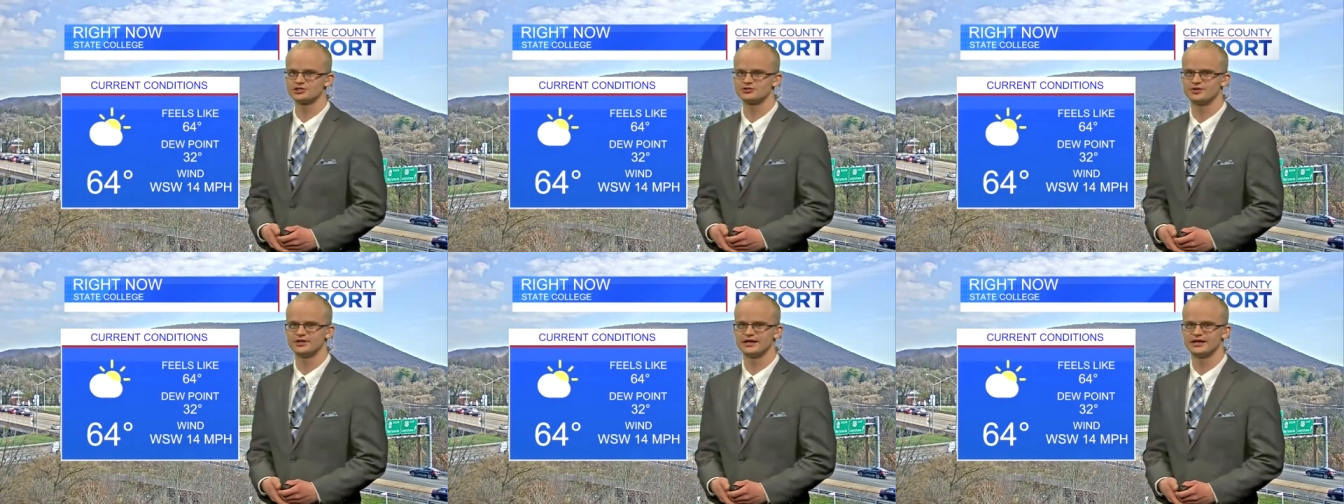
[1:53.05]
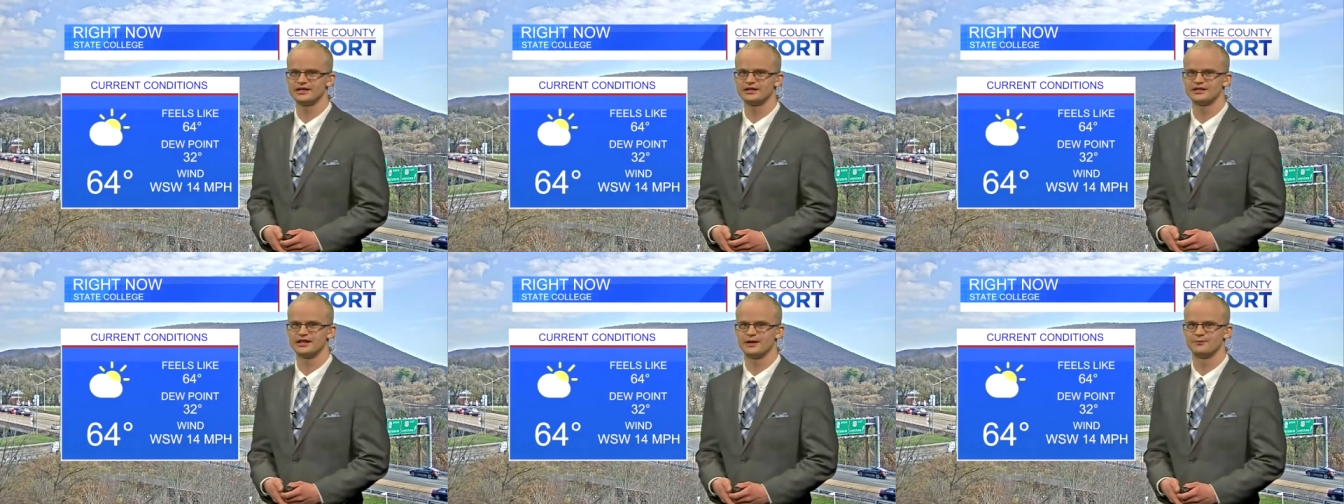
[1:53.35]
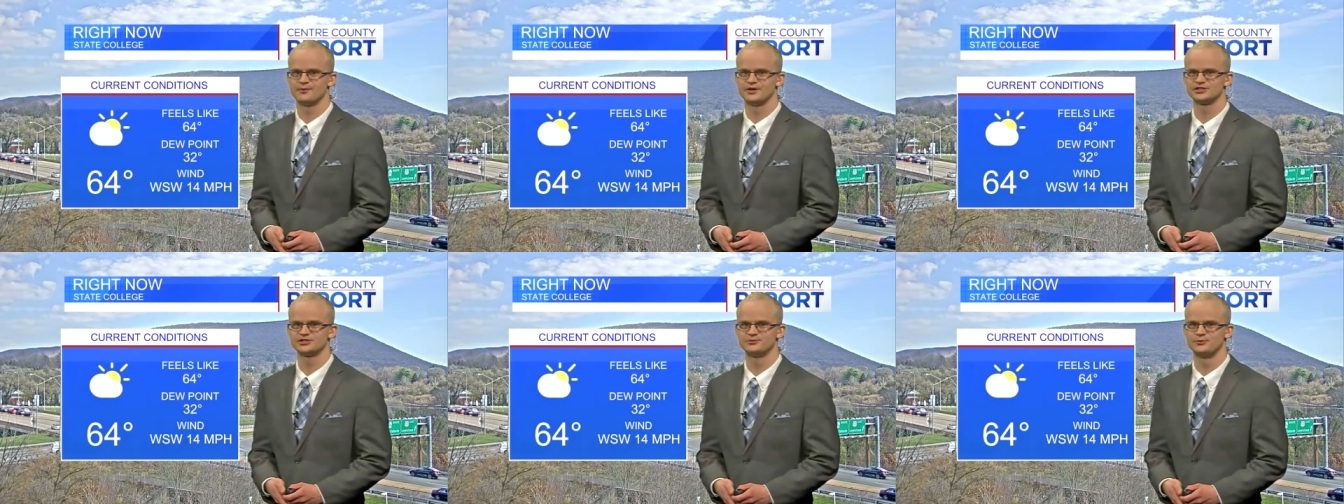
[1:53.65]
ushering in
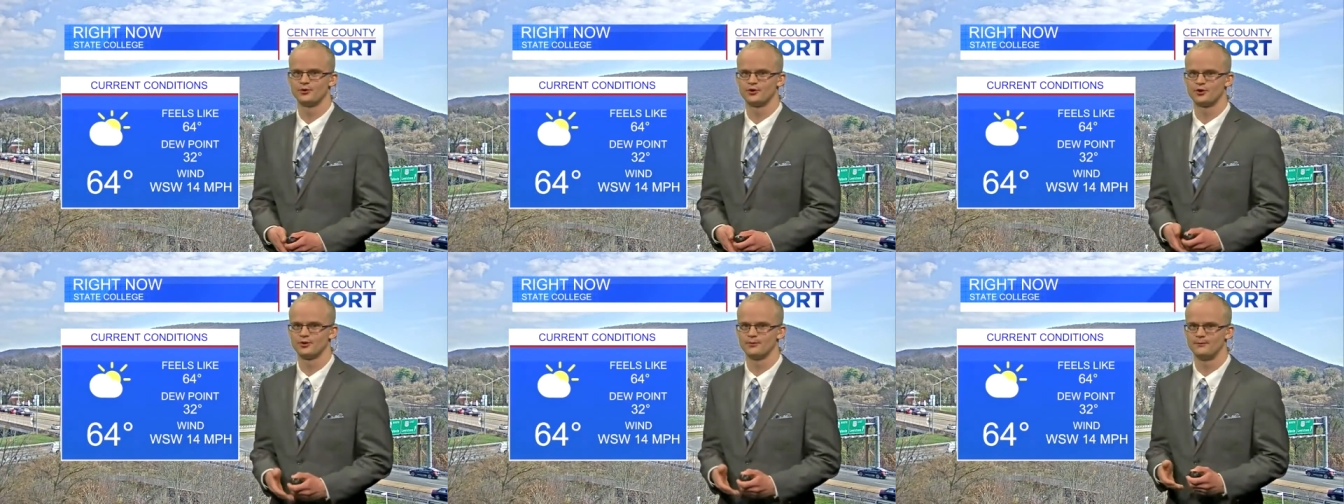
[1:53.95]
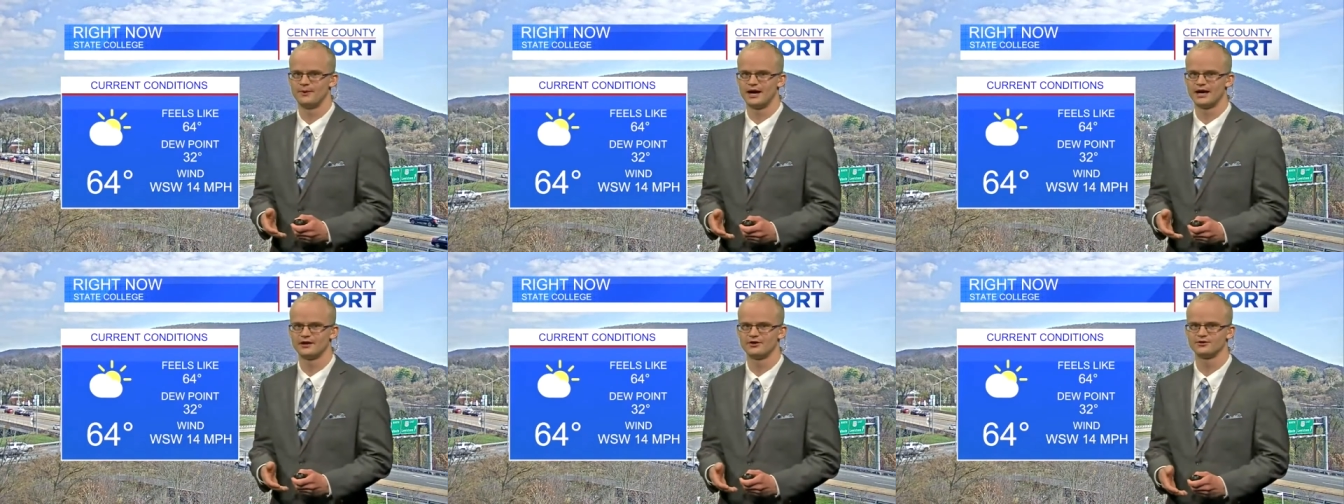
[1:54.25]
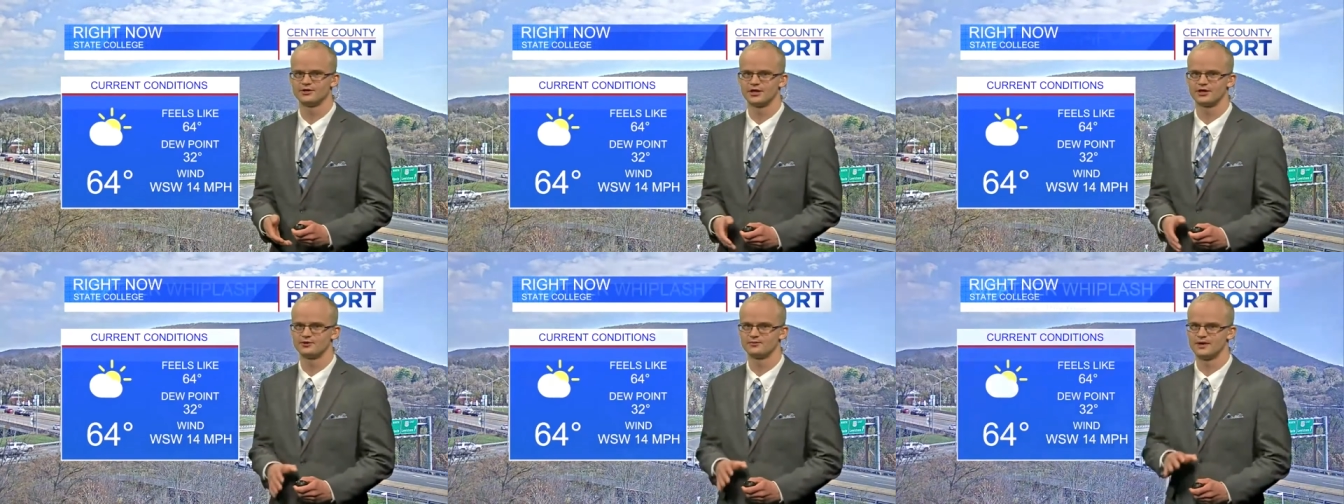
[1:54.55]
that much more
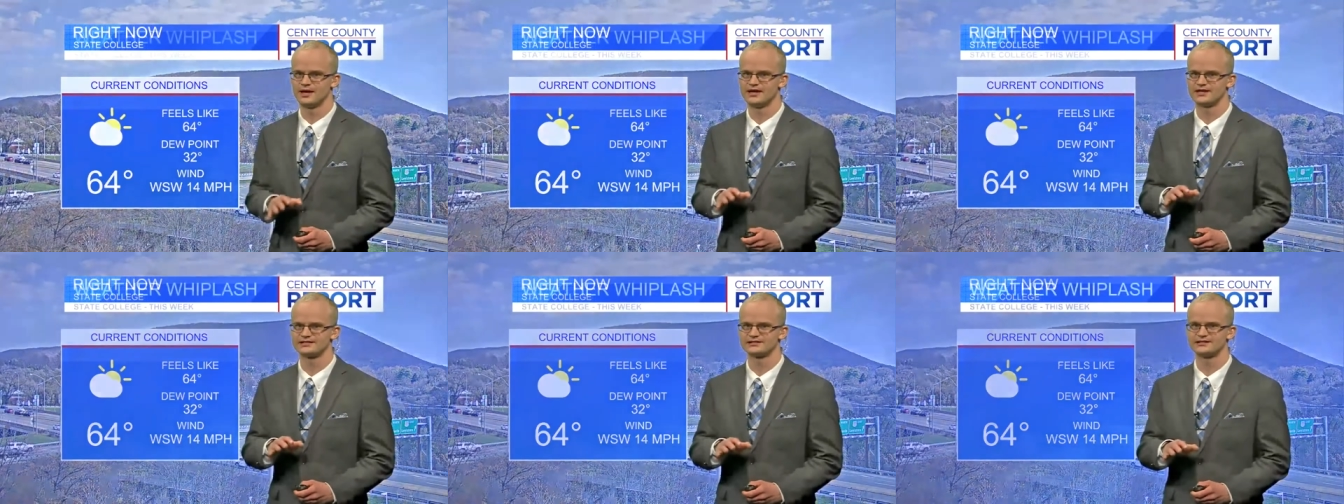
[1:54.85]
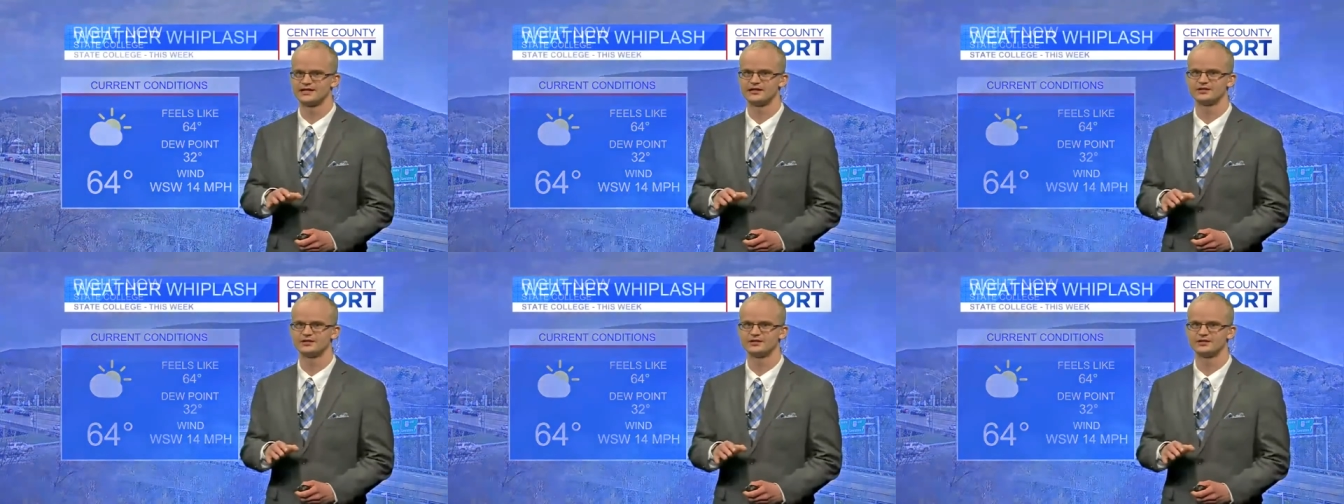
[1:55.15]
mild air mass.